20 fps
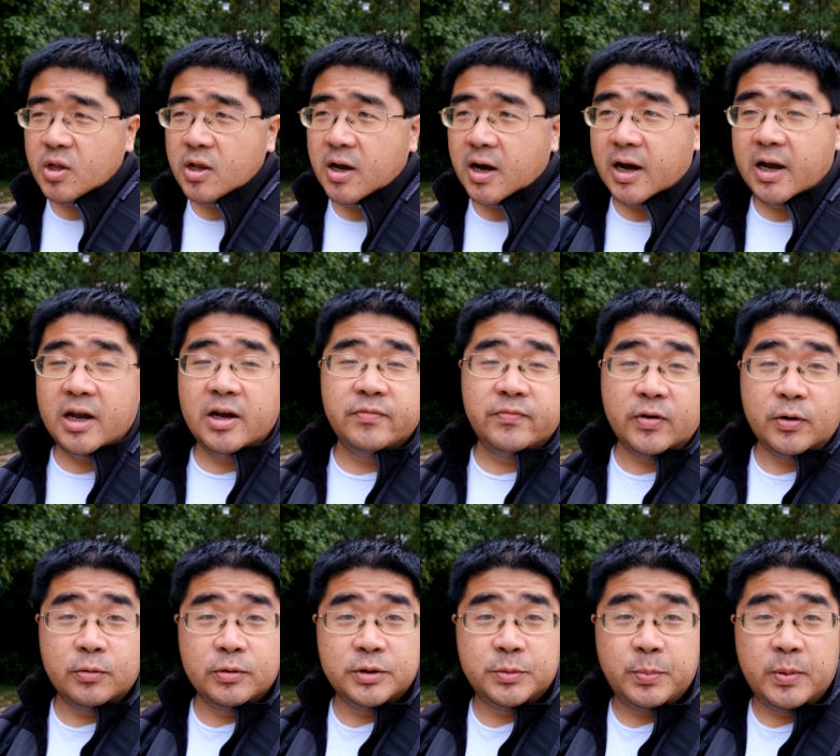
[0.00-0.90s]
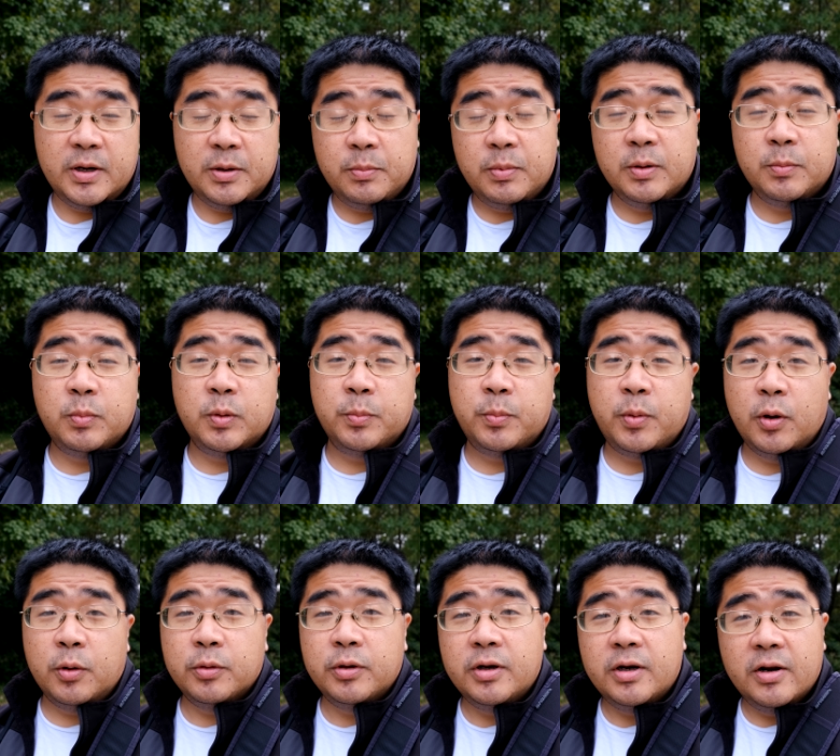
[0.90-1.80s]
I have always been a big
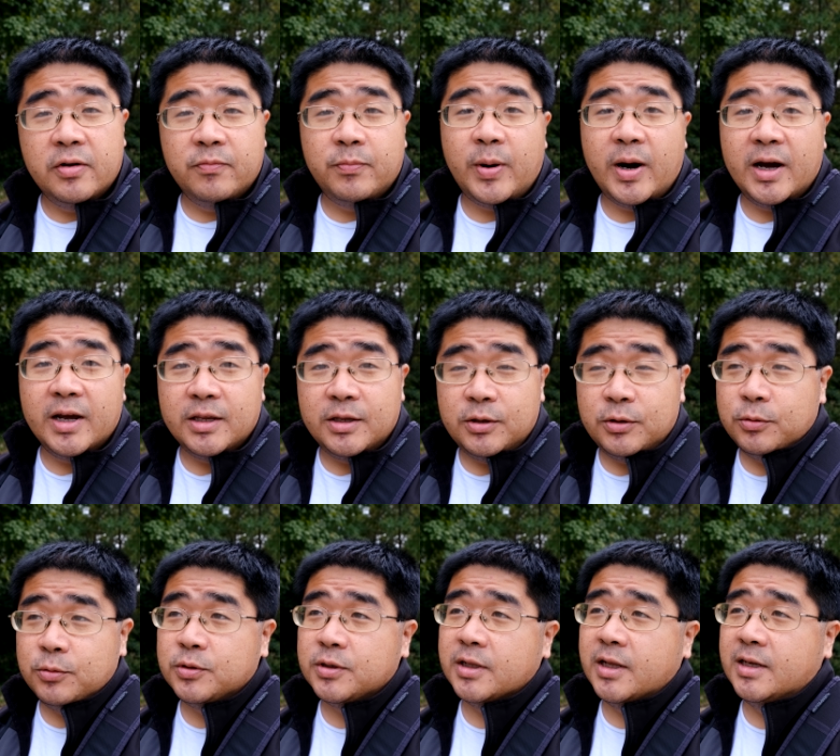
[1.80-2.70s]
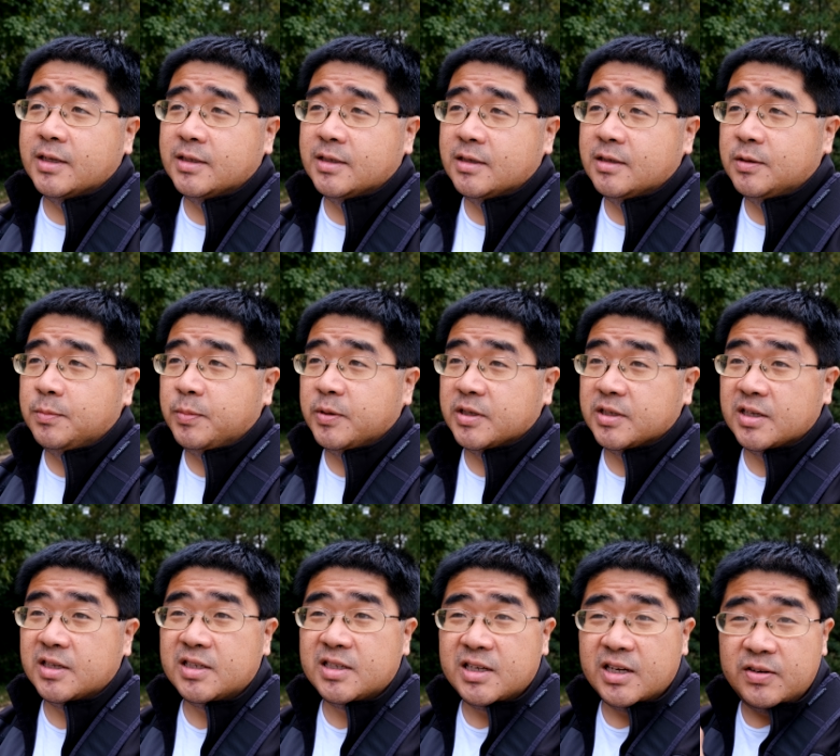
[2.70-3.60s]
proponent of buying used lenses because
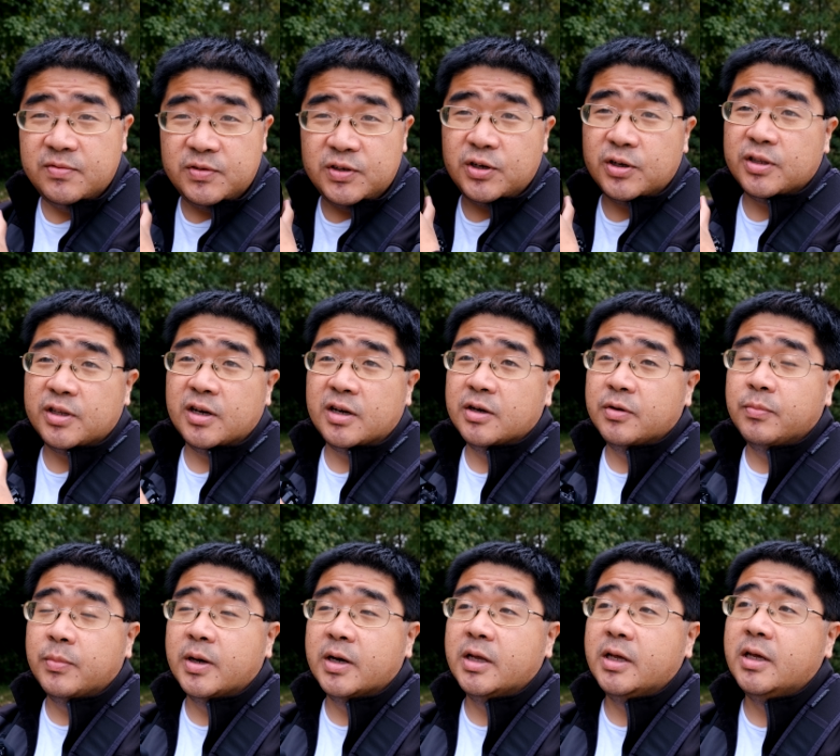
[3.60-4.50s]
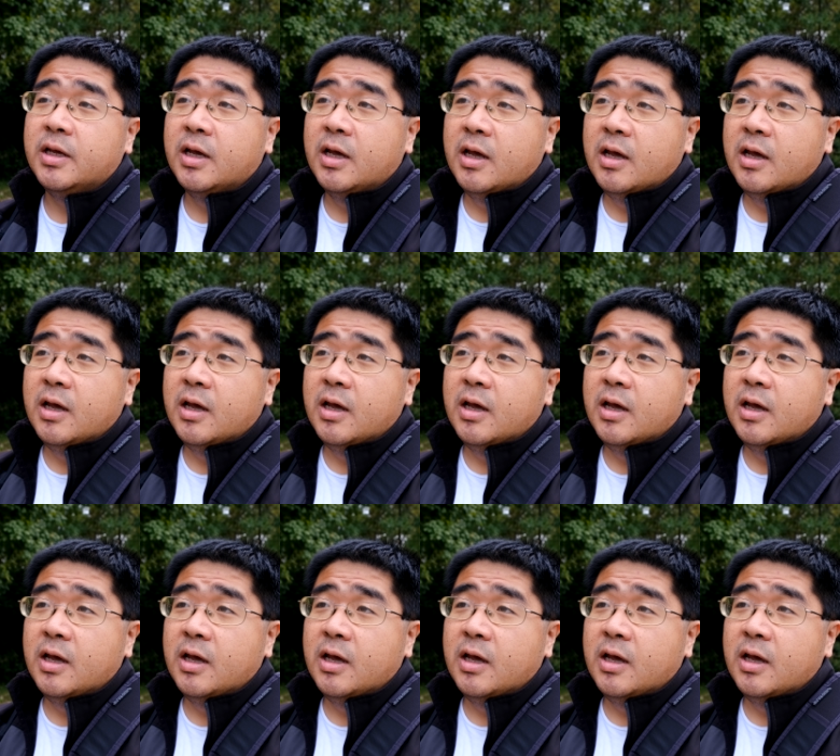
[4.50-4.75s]
it saves you a ton of money